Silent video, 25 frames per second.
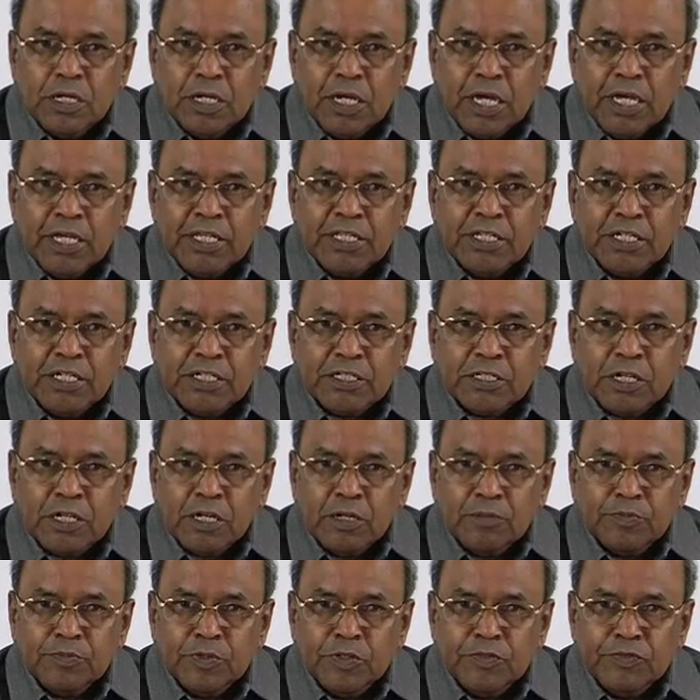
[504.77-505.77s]
either
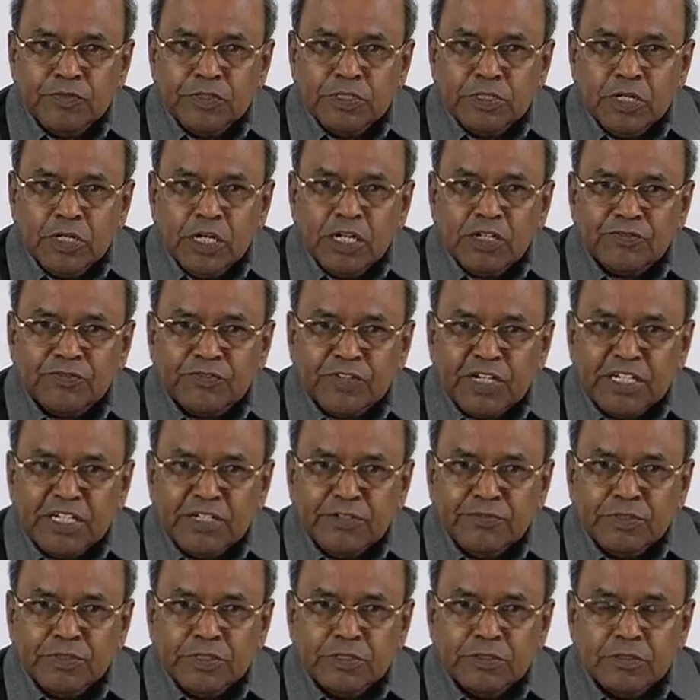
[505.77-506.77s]
top view or
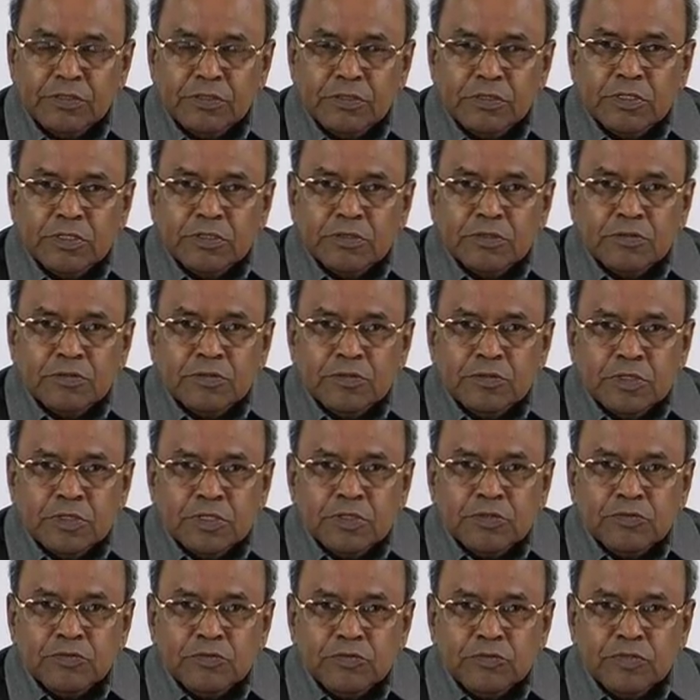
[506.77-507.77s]
front view
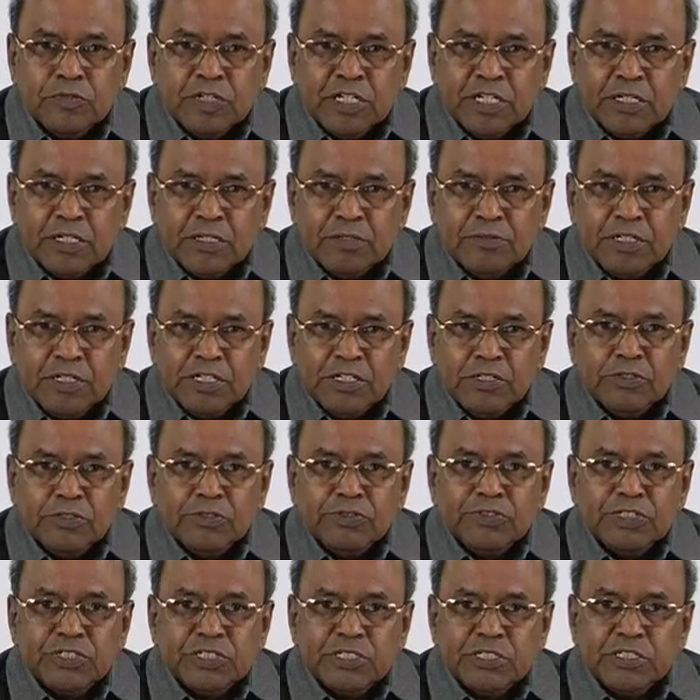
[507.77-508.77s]
wherever you
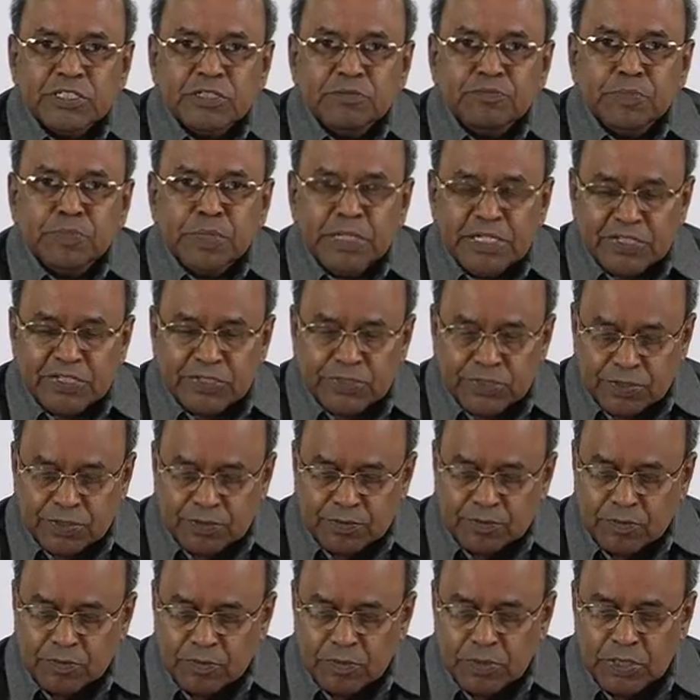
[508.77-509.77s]
see the base.
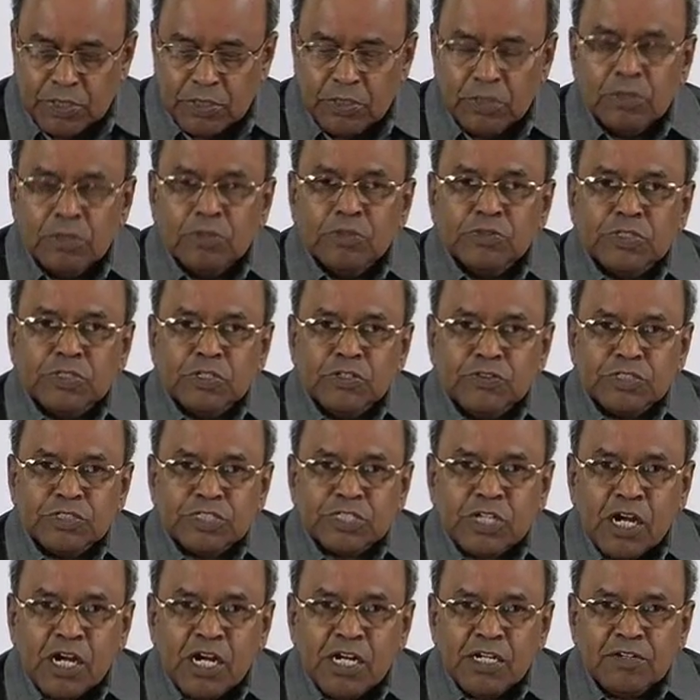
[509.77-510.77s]
So
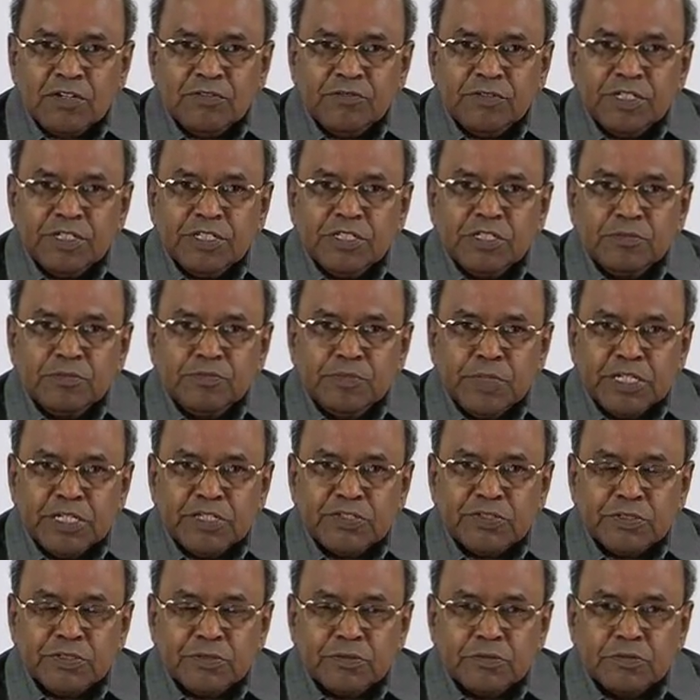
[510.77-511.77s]
start with the
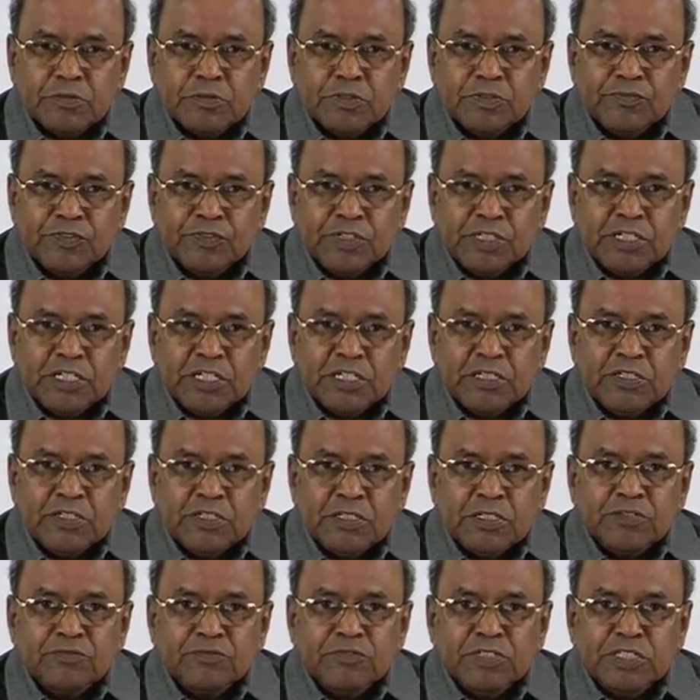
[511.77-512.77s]
base. If it
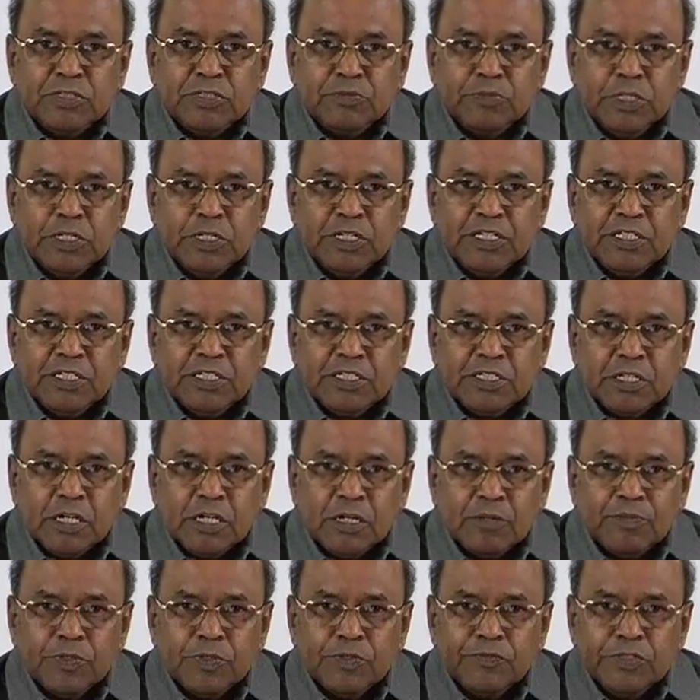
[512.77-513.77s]
is visible in the
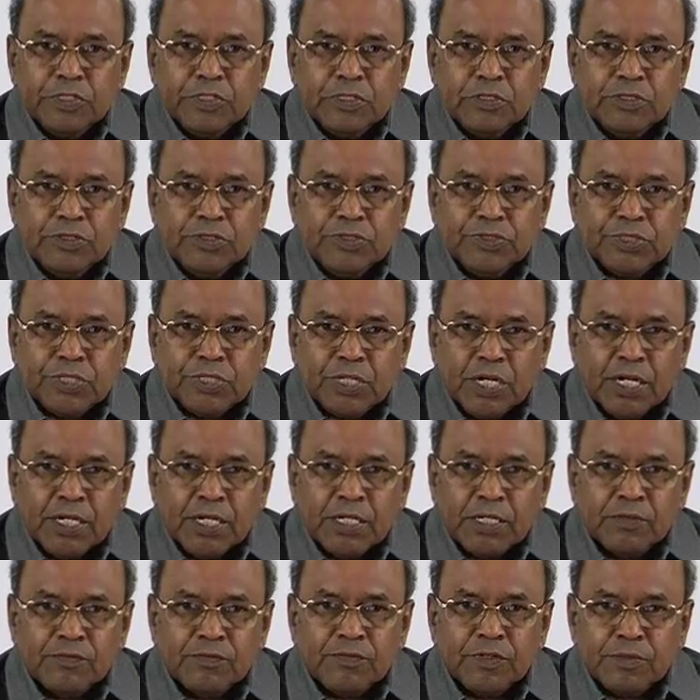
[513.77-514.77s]
top view, you
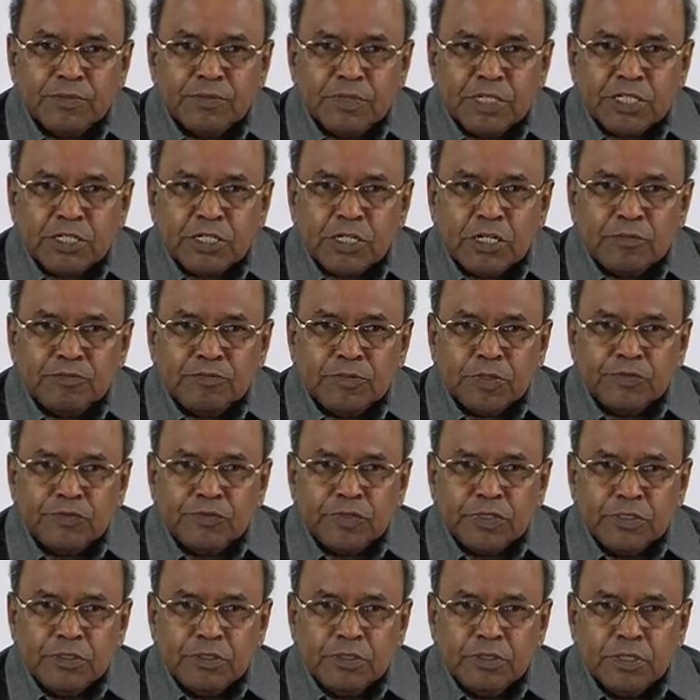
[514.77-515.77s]
start from the top
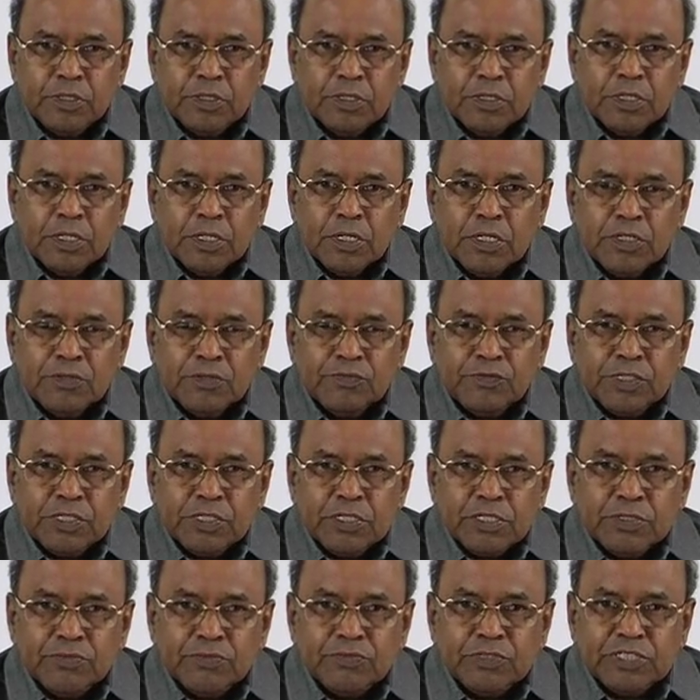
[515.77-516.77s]
view. If it
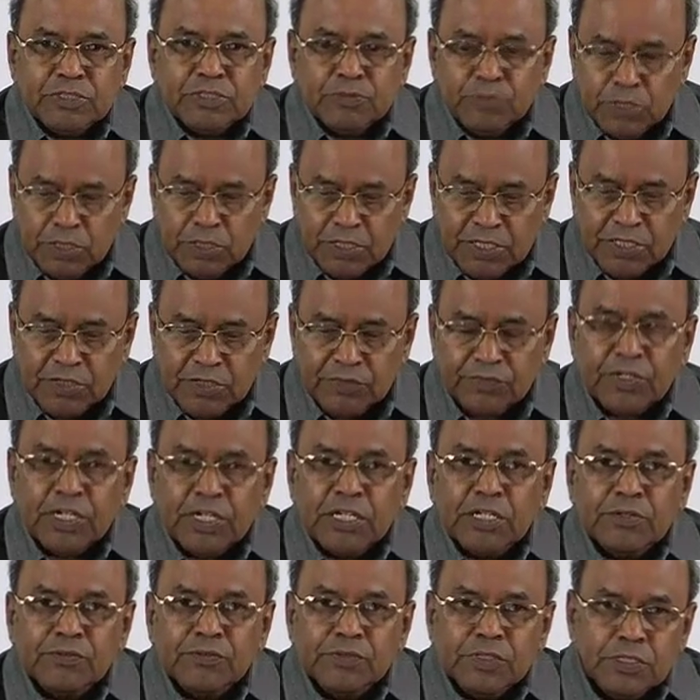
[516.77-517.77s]
is visible in the
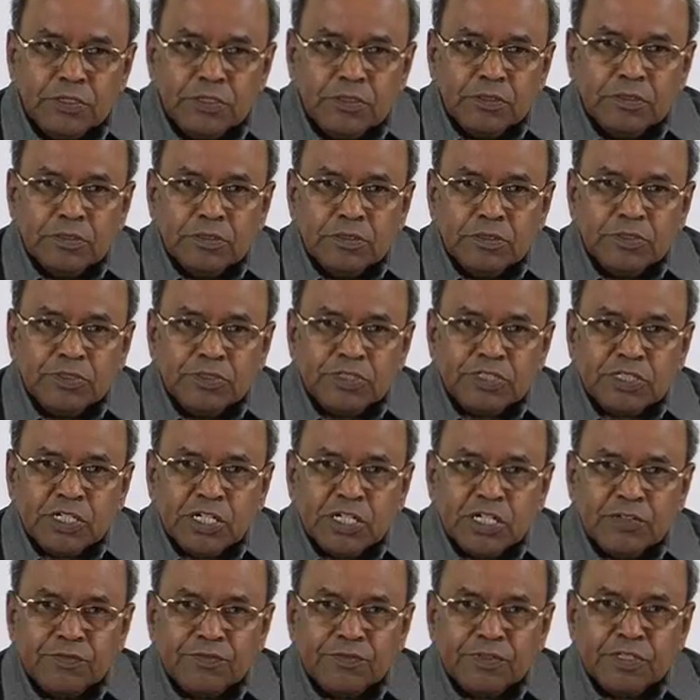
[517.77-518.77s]
front view, you
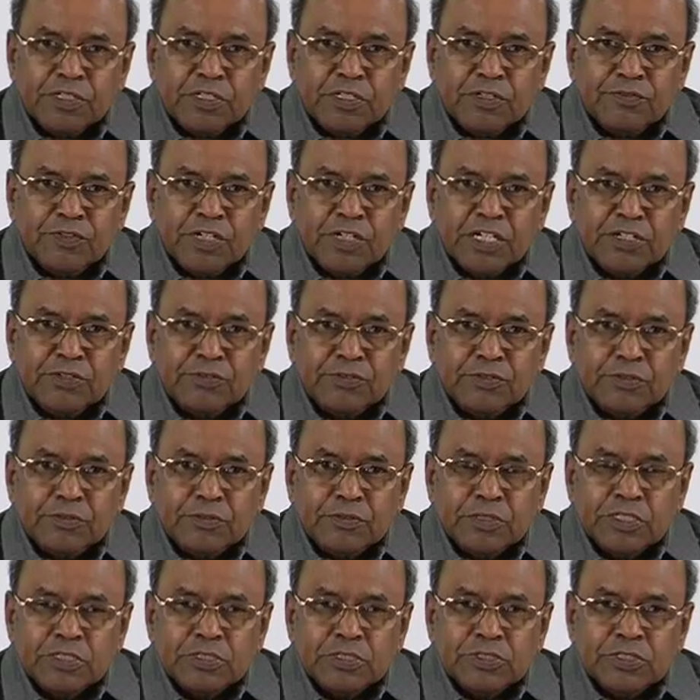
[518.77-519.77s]
start from the front view.
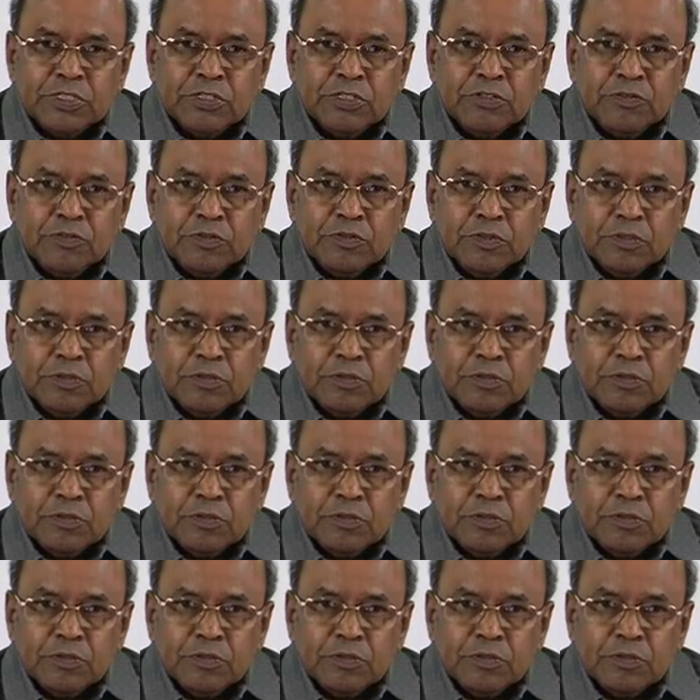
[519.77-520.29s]
So